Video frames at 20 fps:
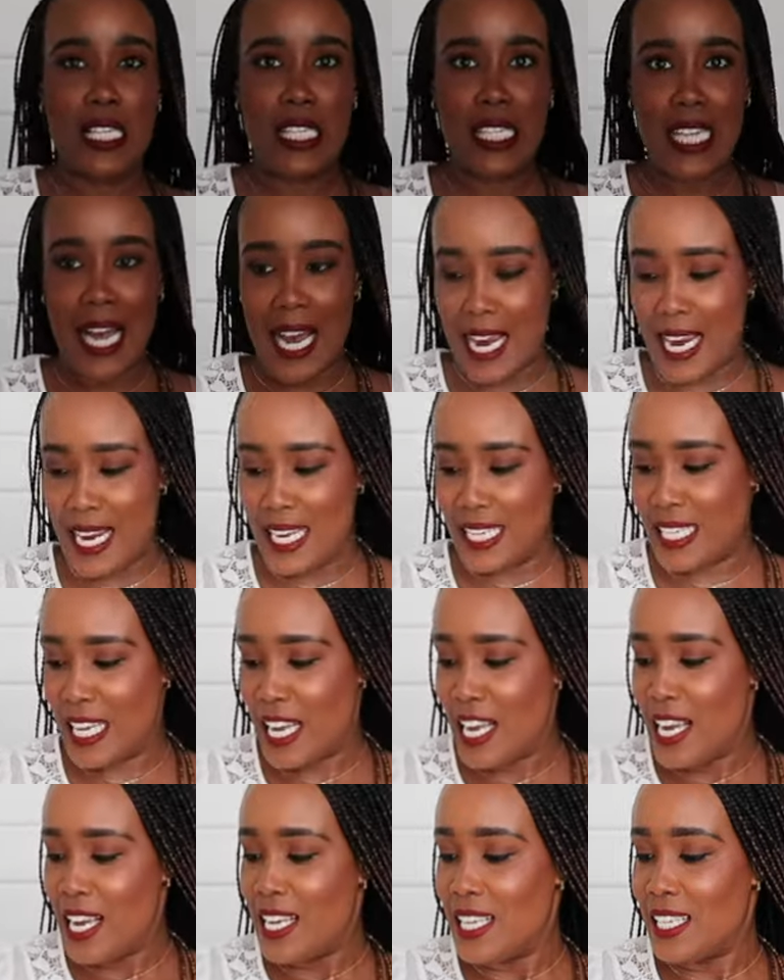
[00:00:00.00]
size
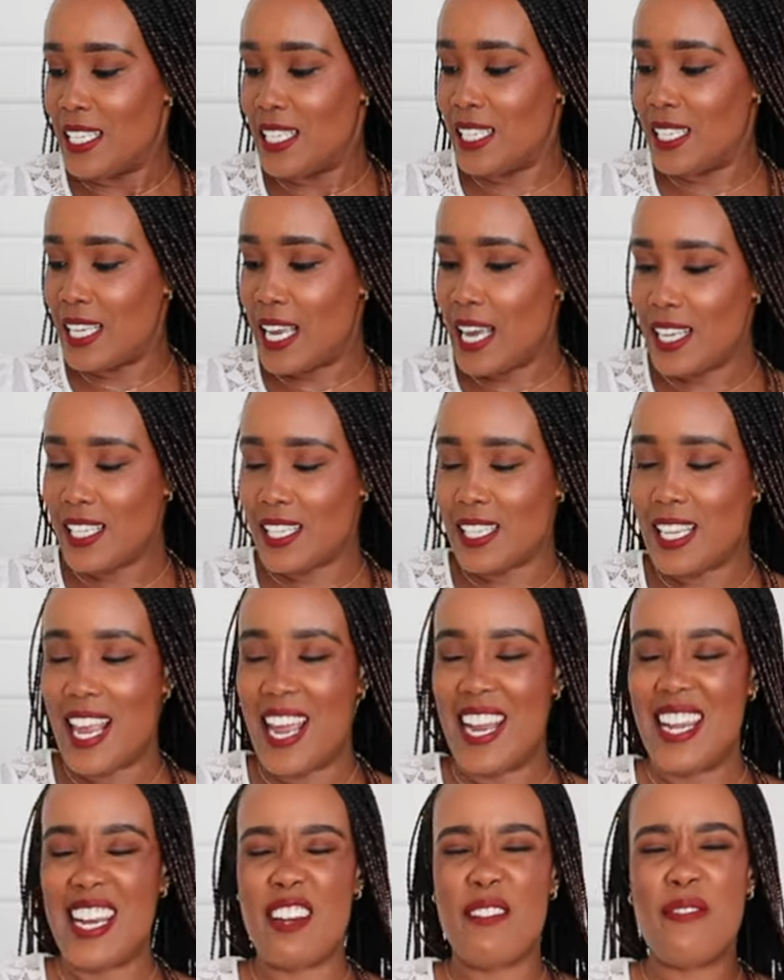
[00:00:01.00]
six,
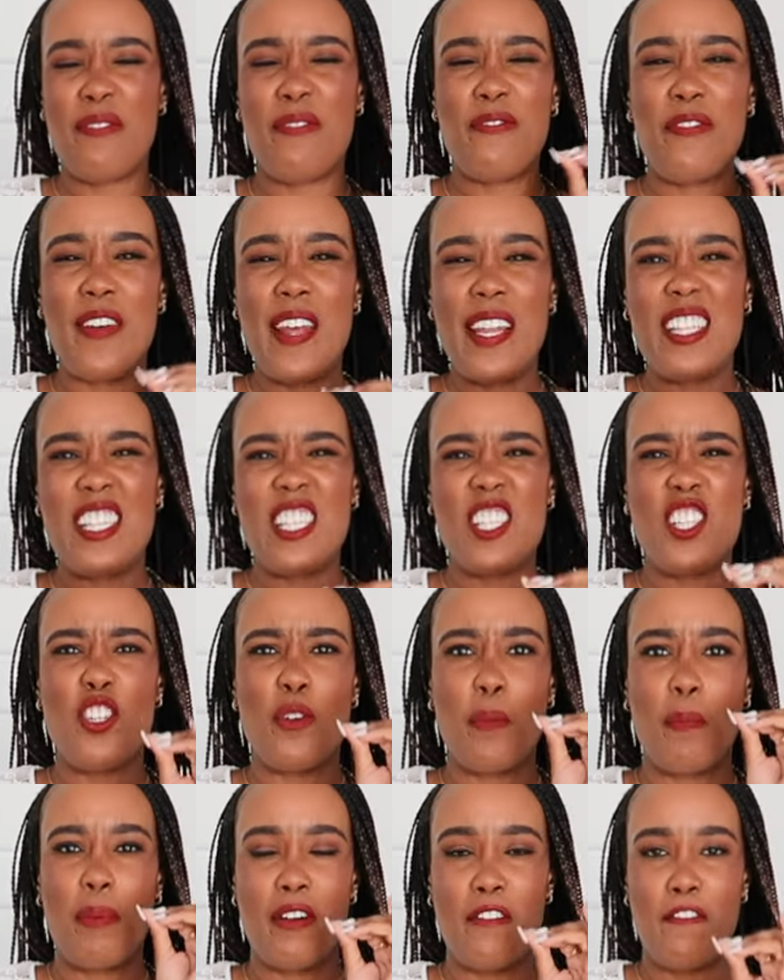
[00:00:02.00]
and it fits
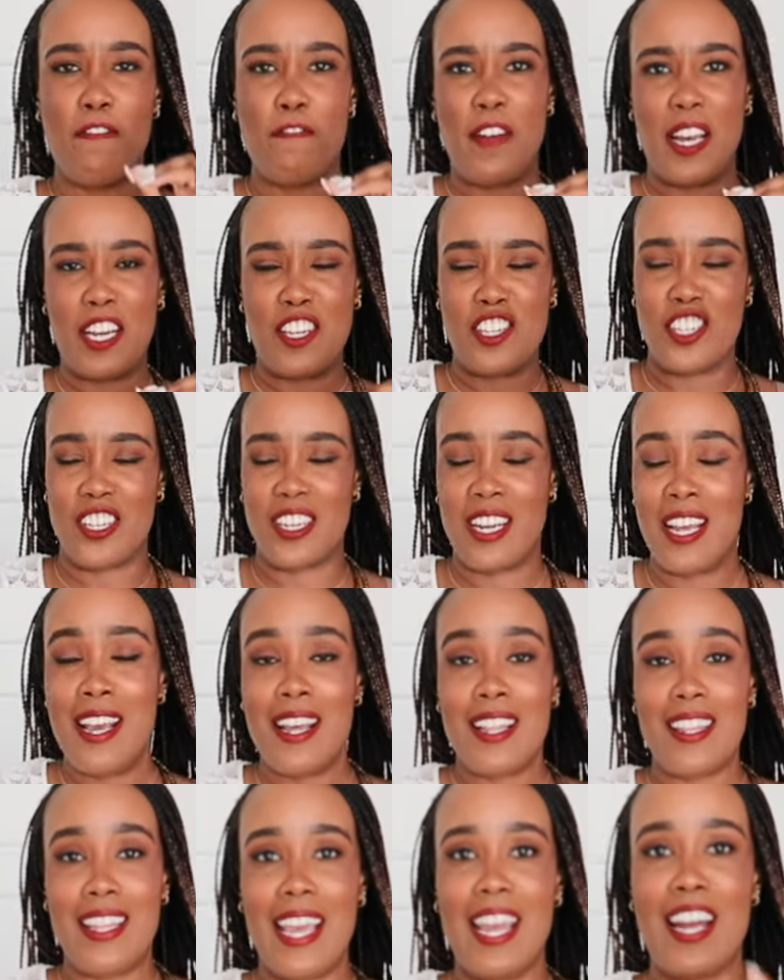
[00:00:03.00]
to perfection.
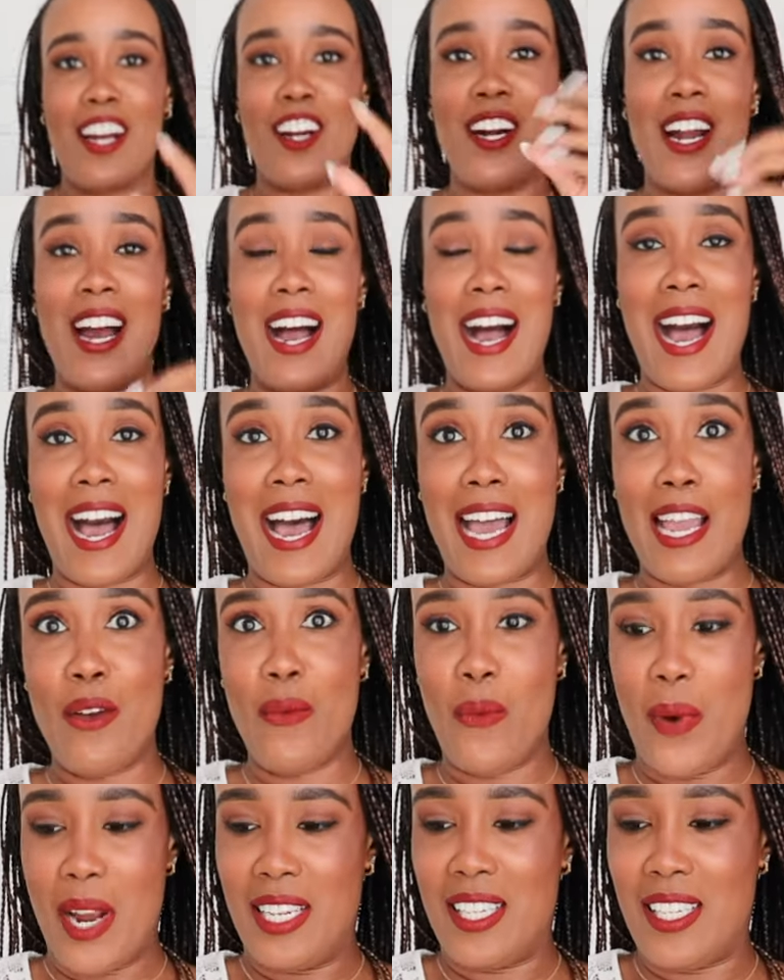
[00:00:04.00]
They are
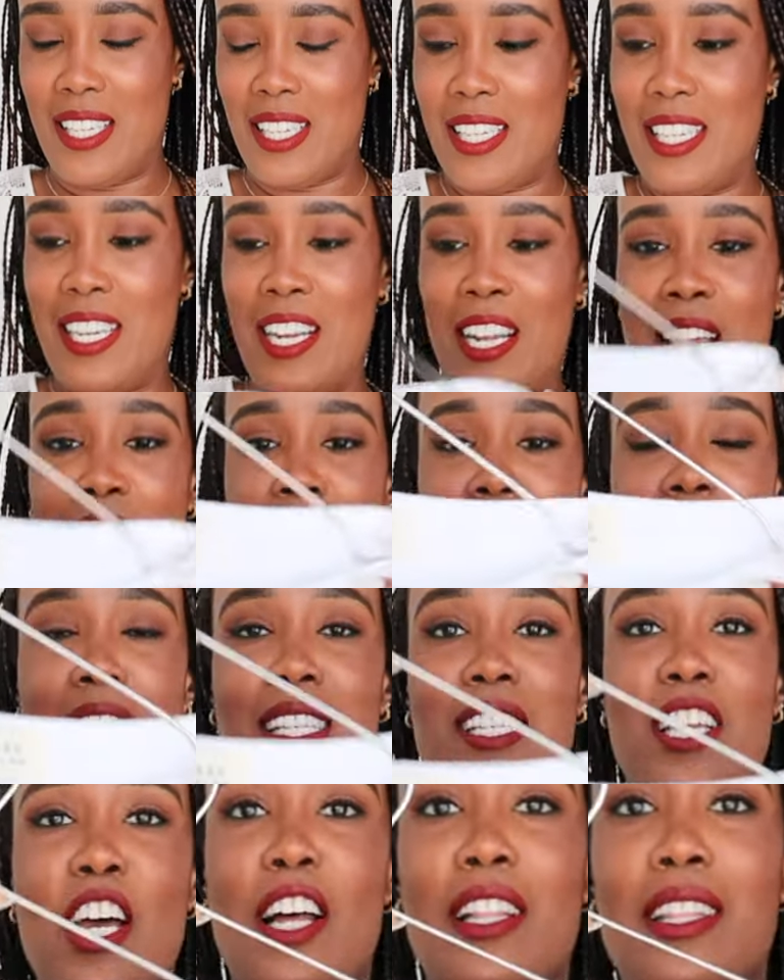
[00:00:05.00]
high-waisted.
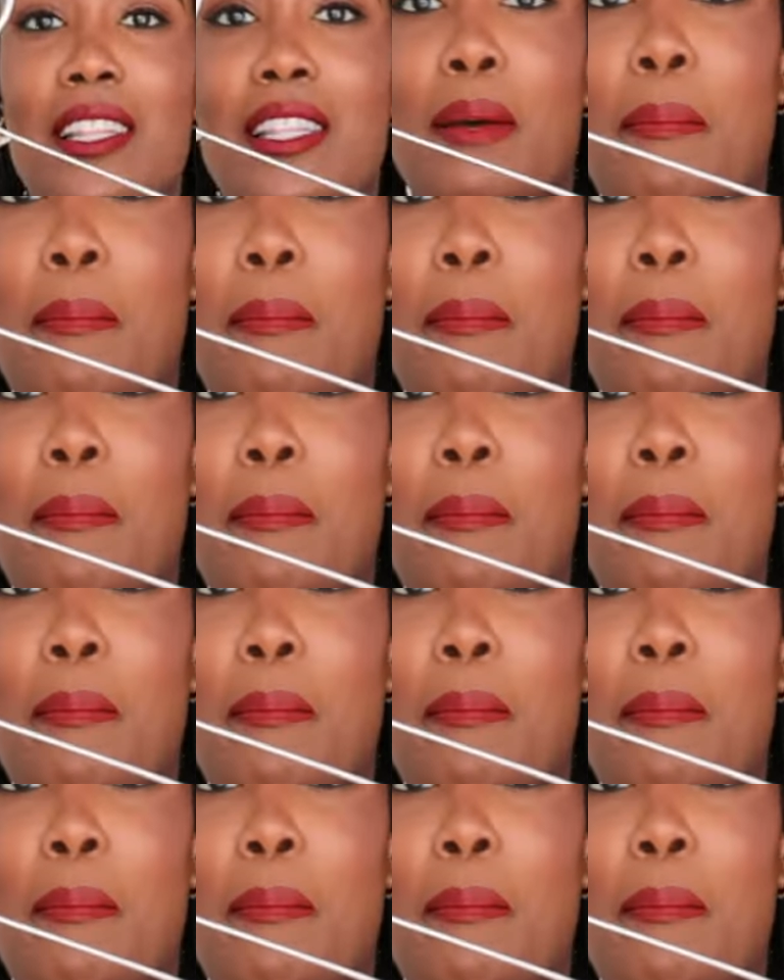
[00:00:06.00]
It's got